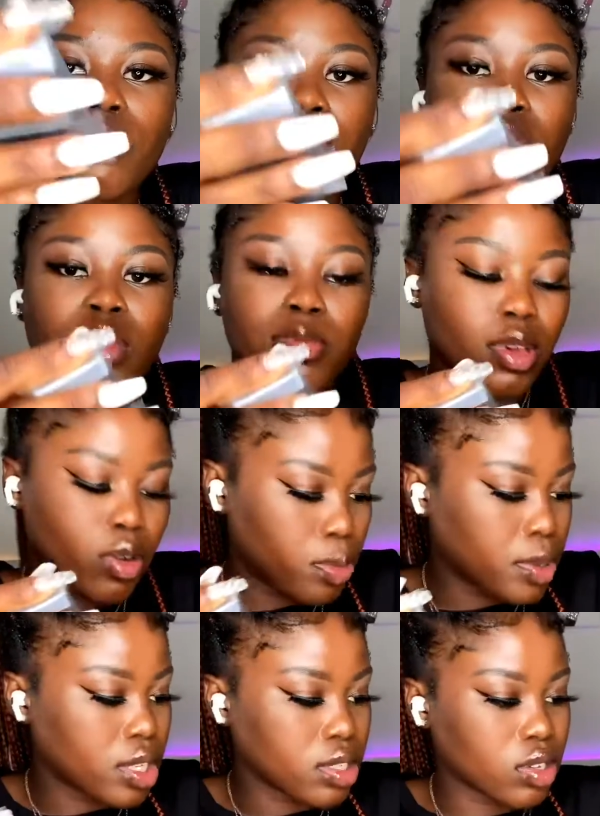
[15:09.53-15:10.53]
Let me
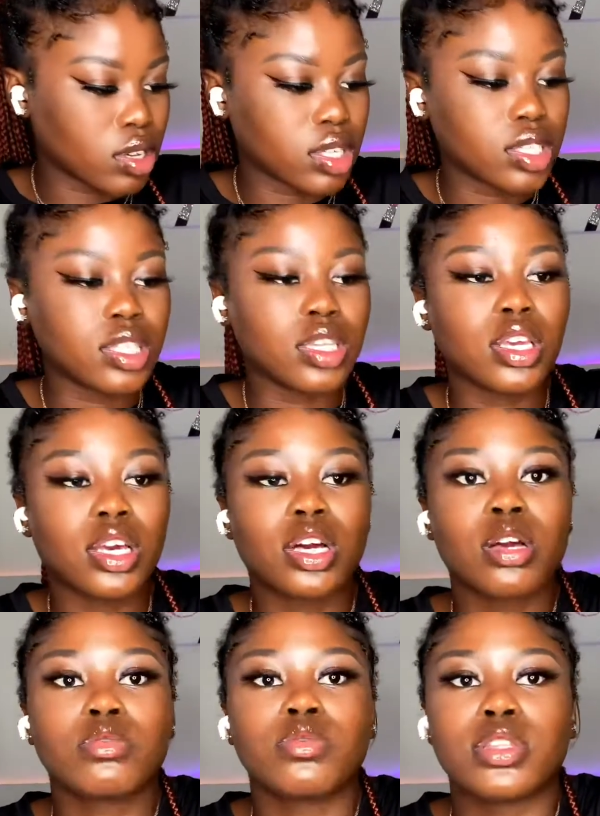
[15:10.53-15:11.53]
open it so you can see. It
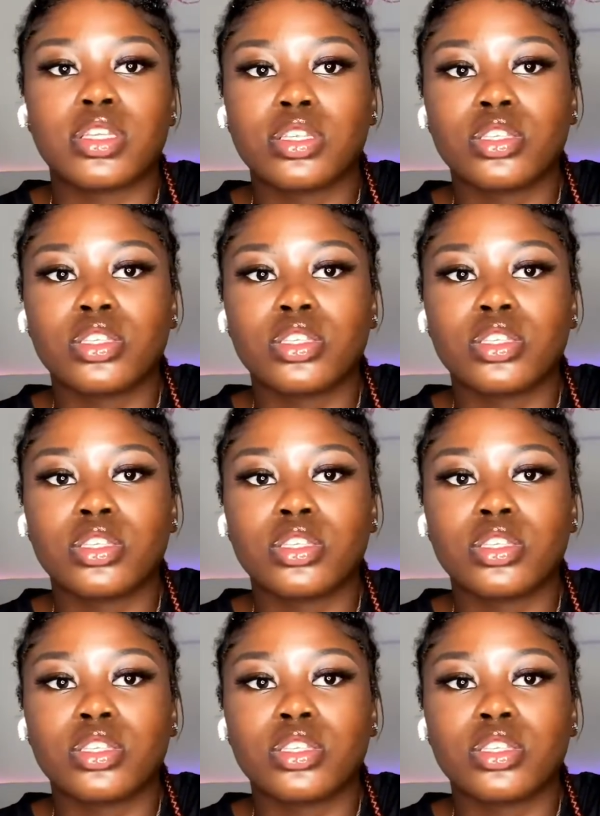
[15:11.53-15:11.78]
comes with this